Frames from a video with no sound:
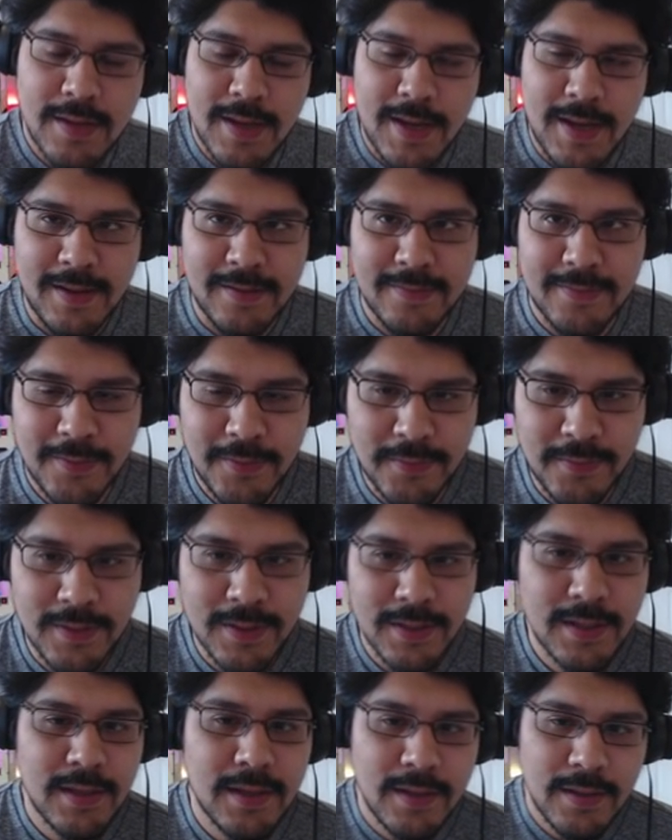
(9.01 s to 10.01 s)
Yeah,
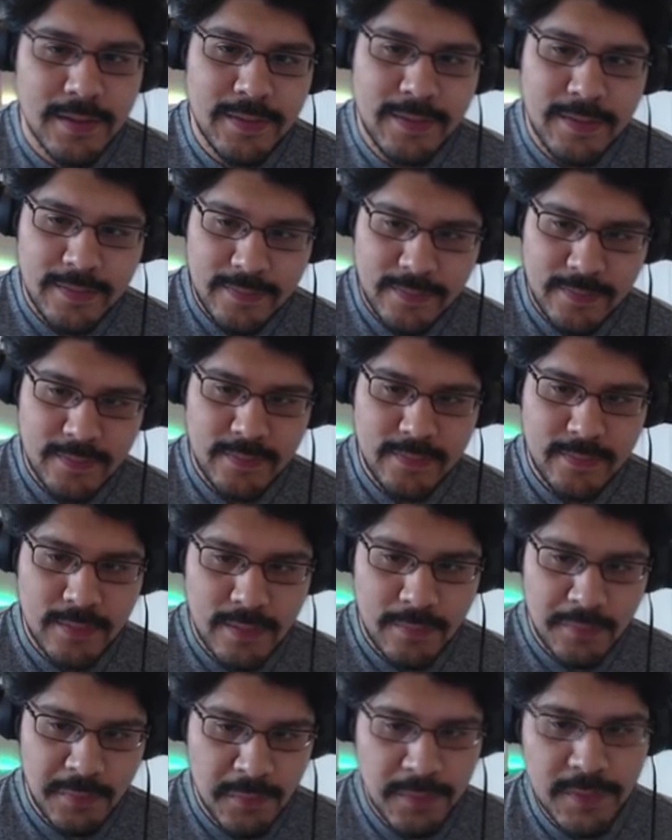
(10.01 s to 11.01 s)
so this is
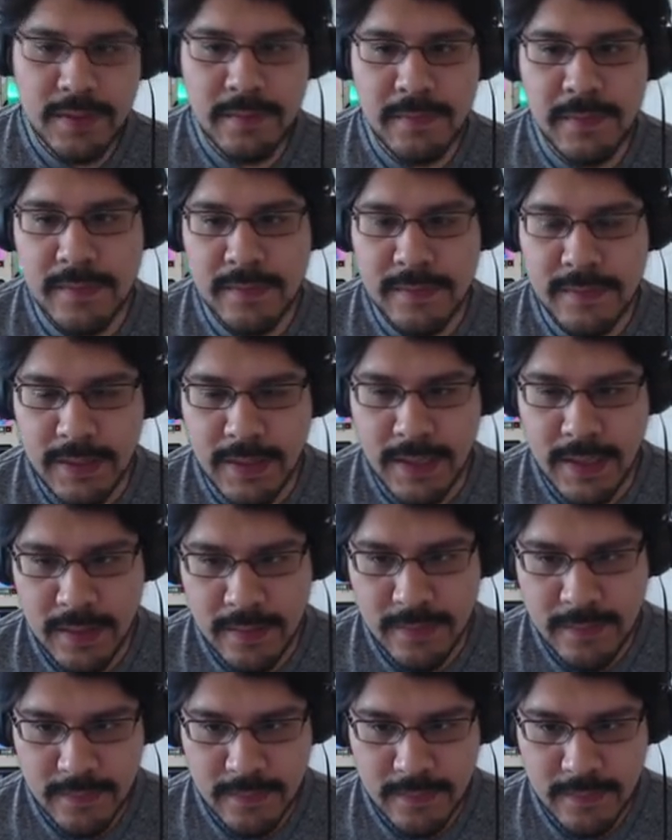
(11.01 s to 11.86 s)
what we're going to build today.